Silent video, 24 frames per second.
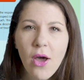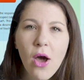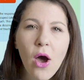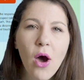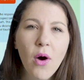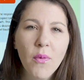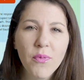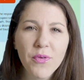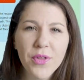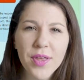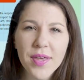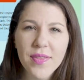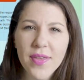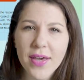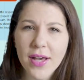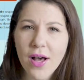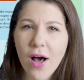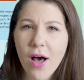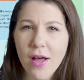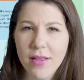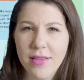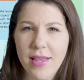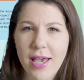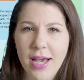Hopefully they
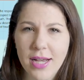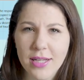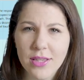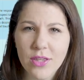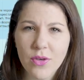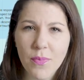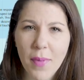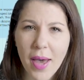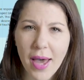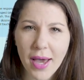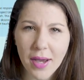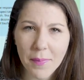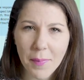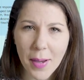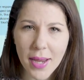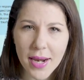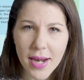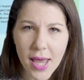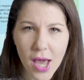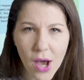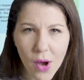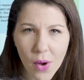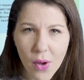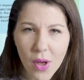contact you back by
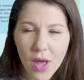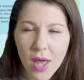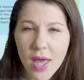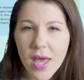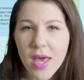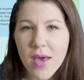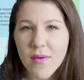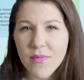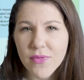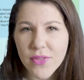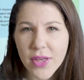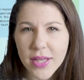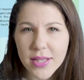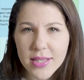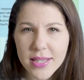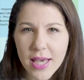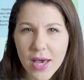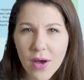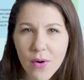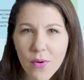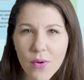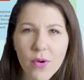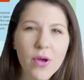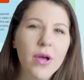now. If they
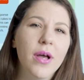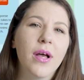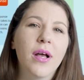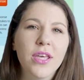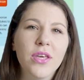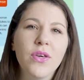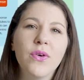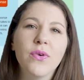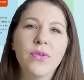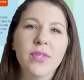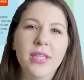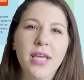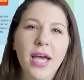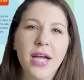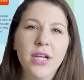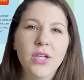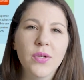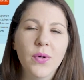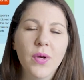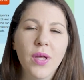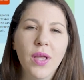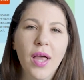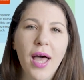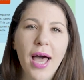don't, you
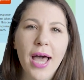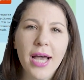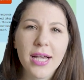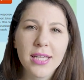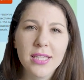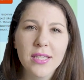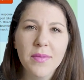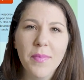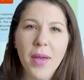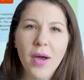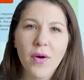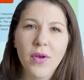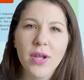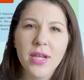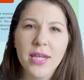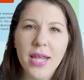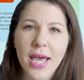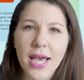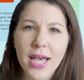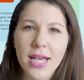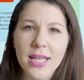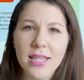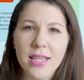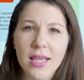schedule X amount of
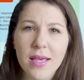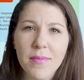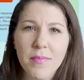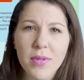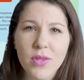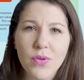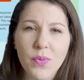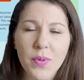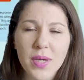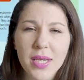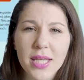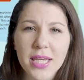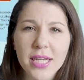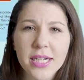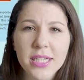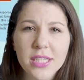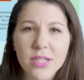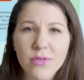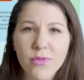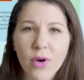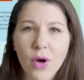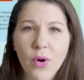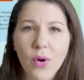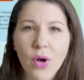days in between each
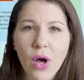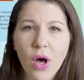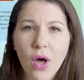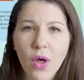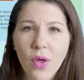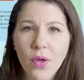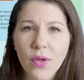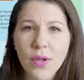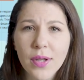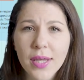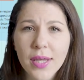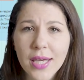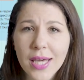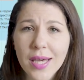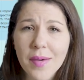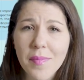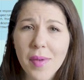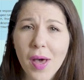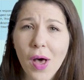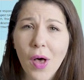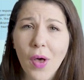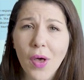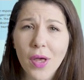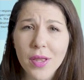phone call and
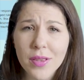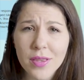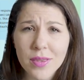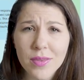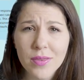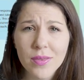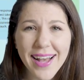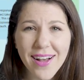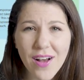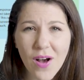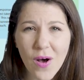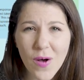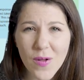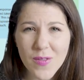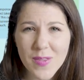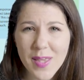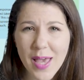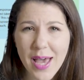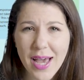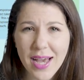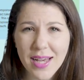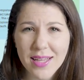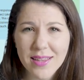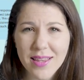email and
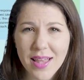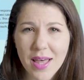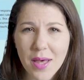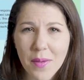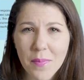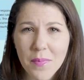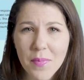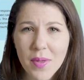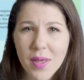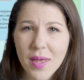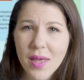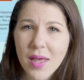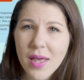contact them